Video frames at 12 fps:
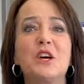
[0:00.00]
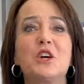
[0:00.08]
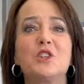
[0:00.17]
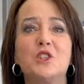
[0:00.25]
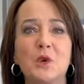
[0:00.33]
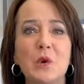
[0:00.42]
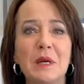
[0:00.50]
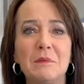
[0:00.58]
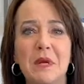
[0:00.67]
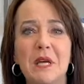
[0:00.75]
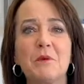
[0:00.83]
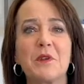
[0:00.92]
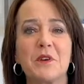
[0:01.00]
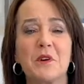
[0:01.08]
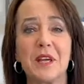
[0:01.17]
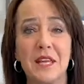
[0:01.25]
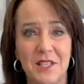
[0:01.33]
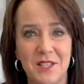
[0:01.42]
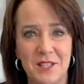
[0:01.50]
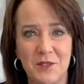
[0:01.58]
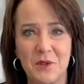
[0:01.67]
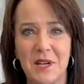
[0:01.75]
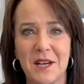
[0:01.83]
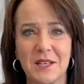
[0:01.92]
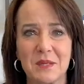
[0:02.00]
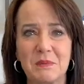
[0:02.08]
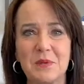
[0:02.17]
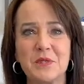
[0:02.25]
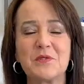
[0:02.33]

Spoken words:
join me with our industry experts